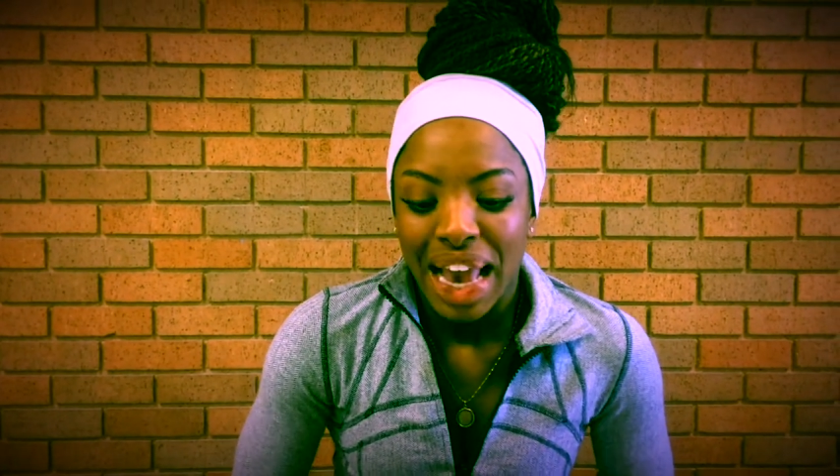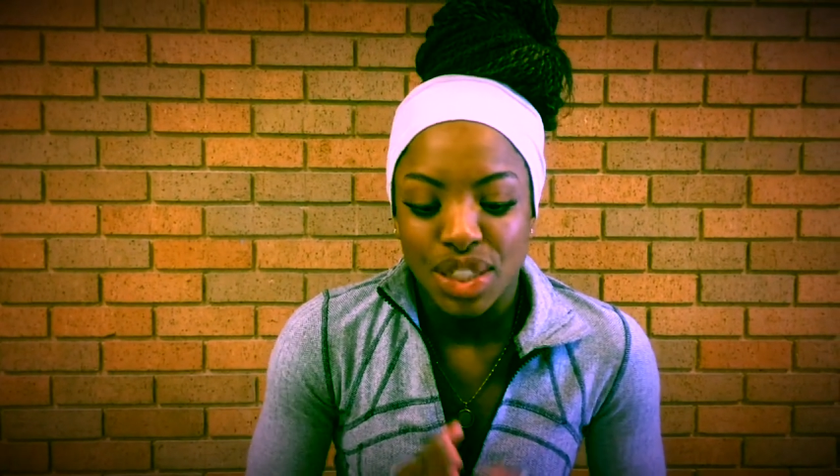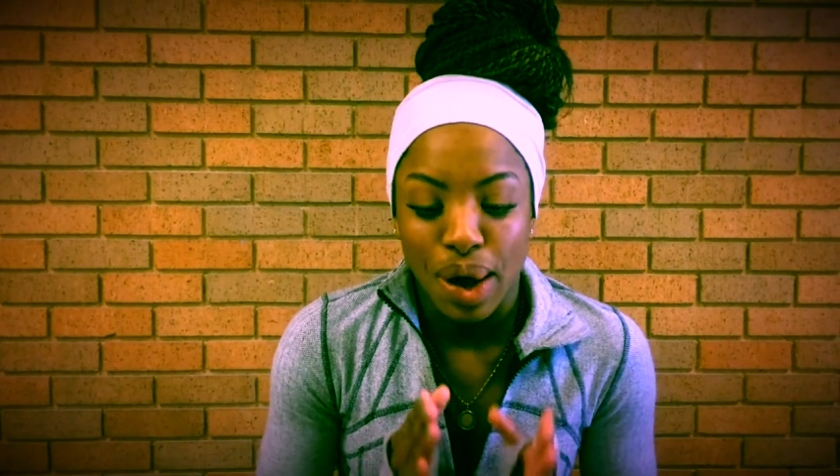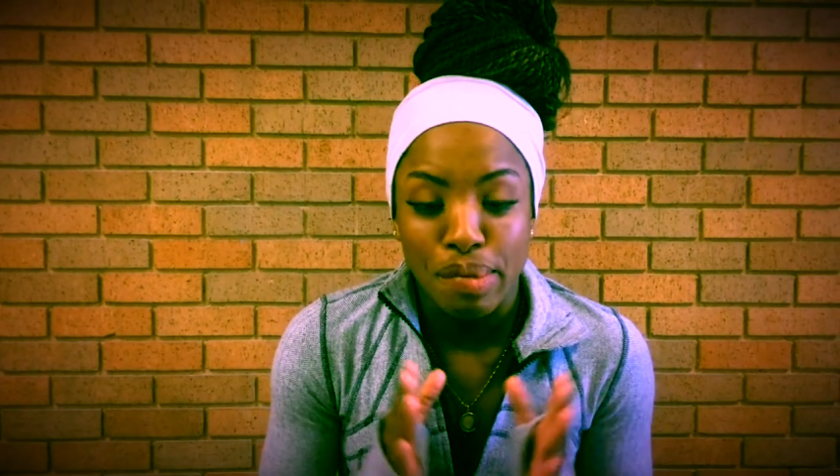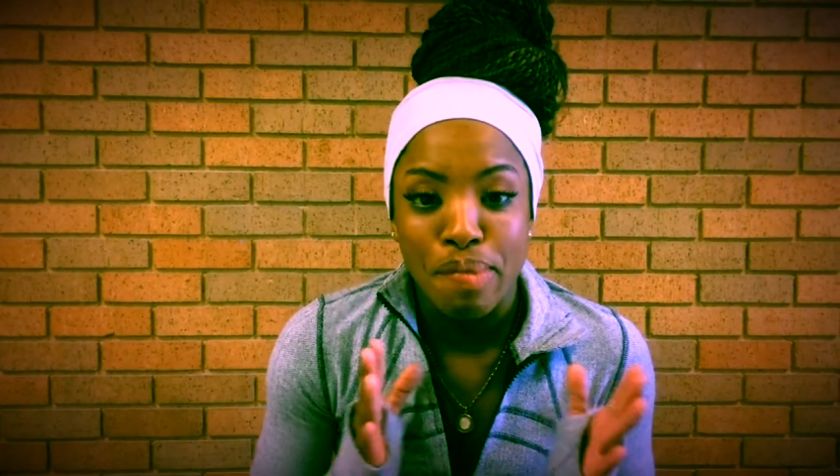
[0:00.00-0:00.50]

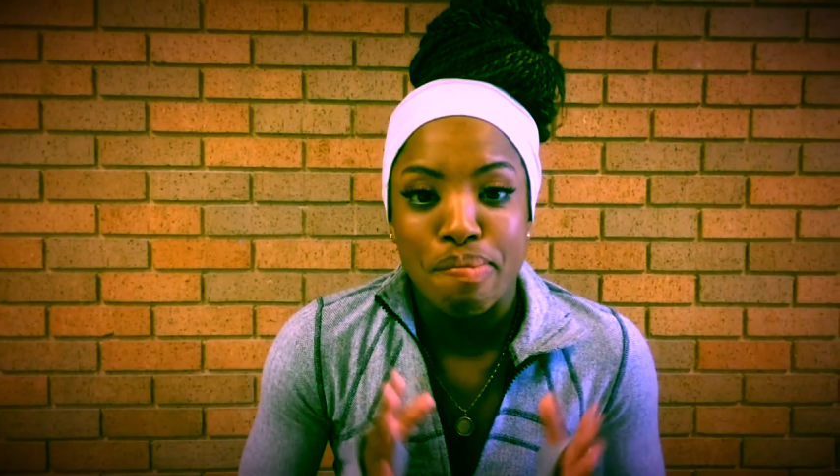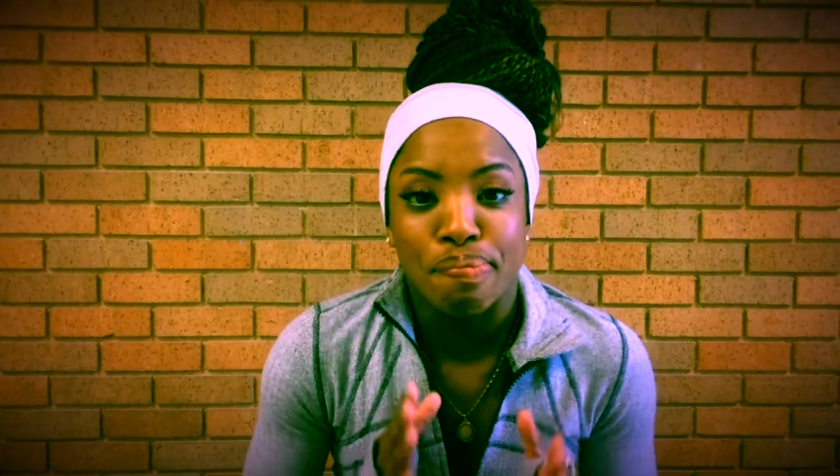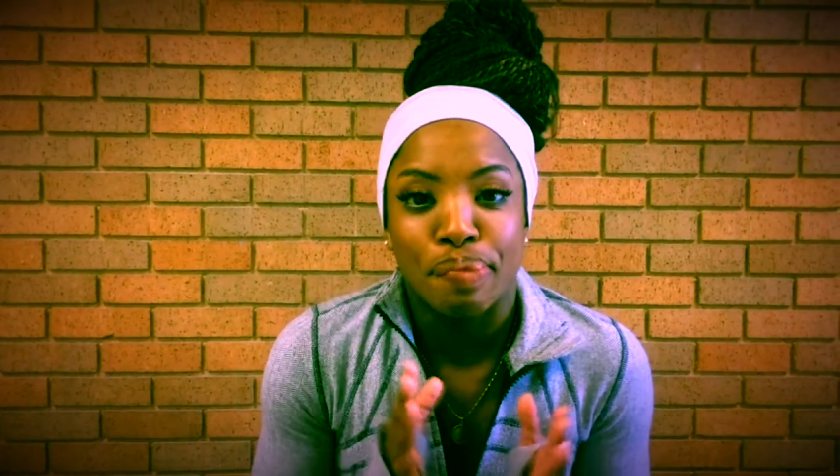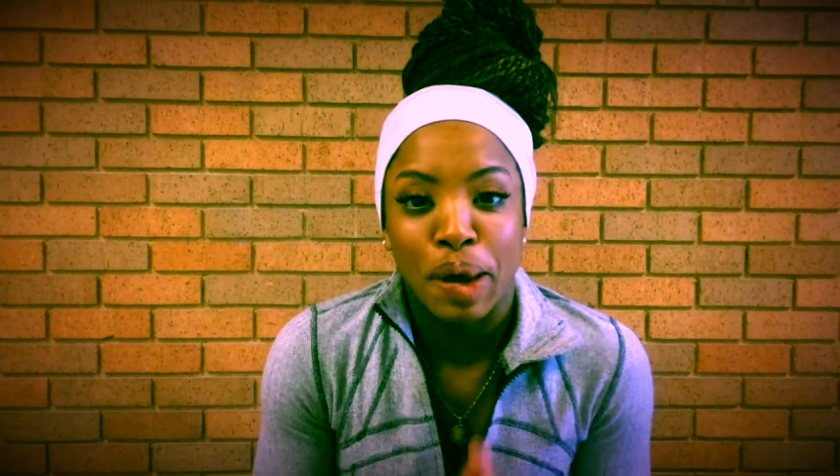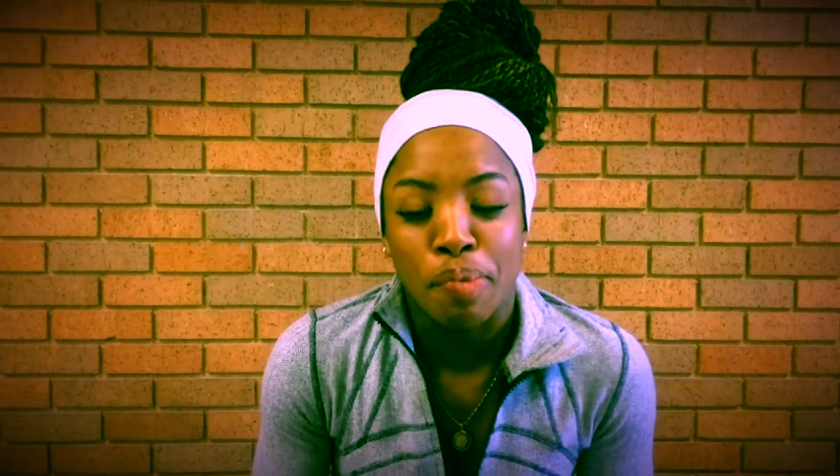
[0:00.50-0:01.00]
so I'm a
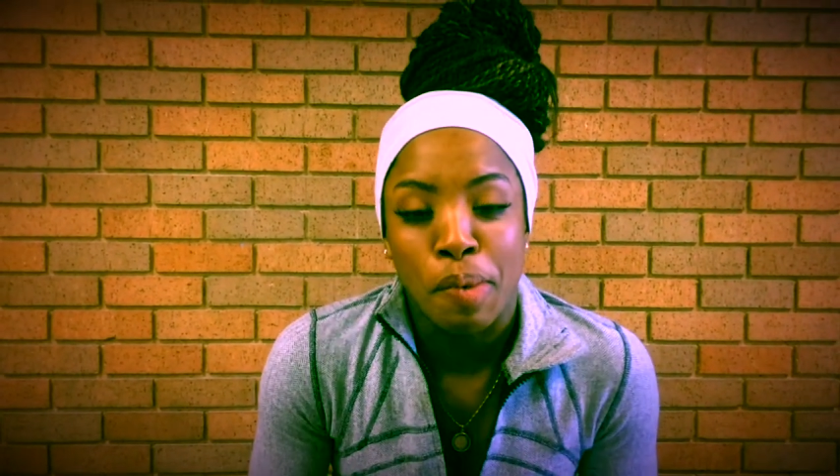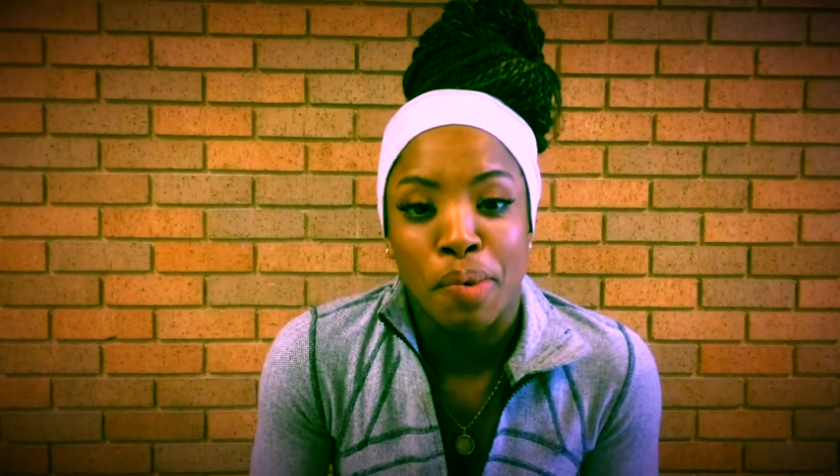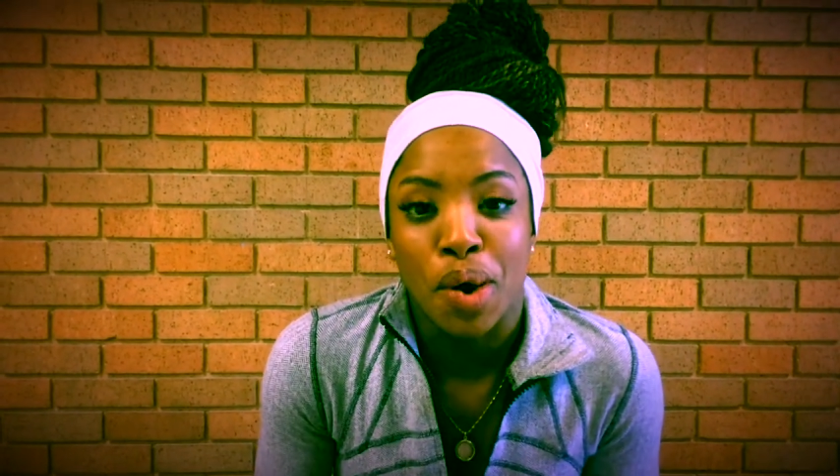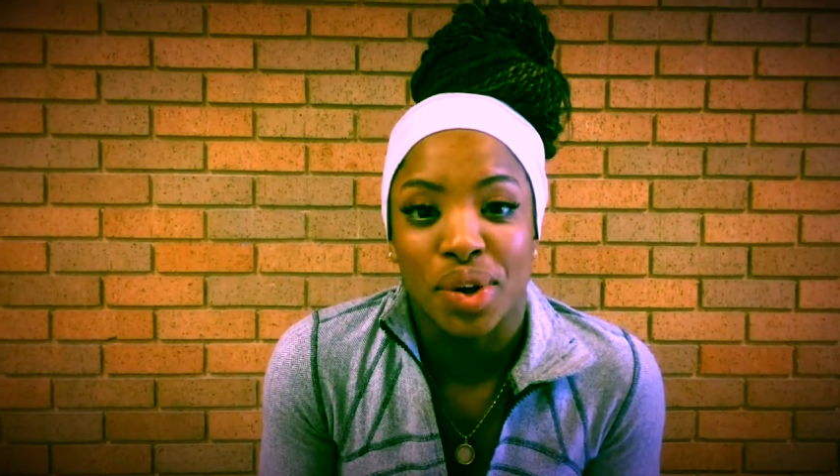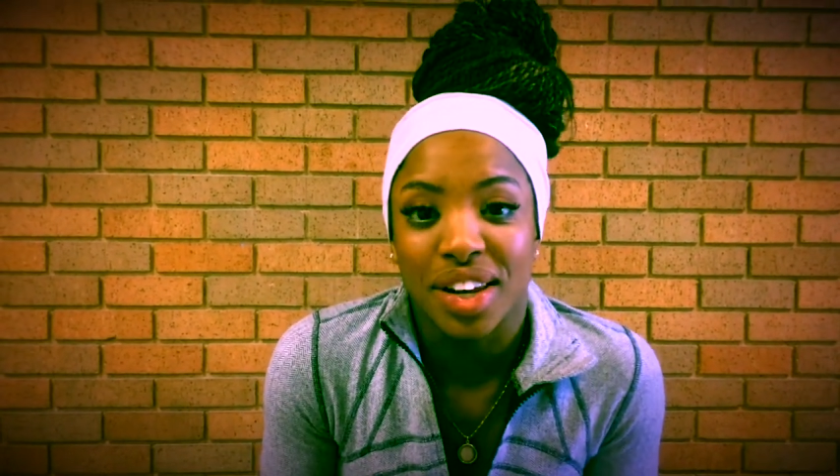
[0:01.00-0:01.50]
big
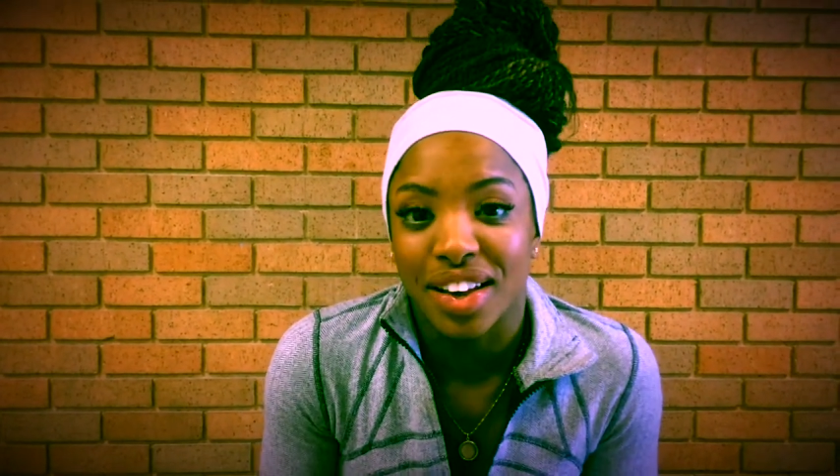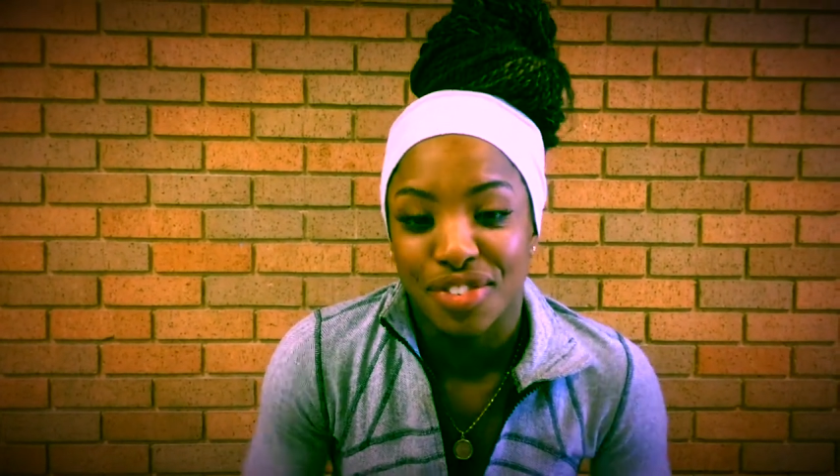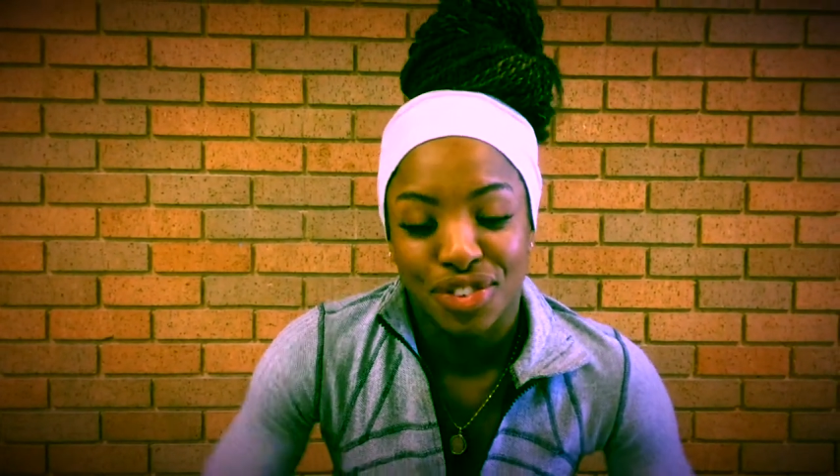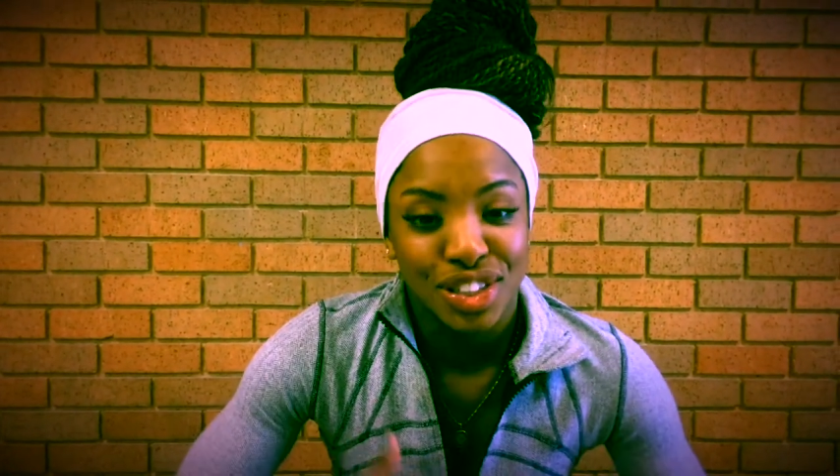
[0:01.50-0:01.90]
proponent of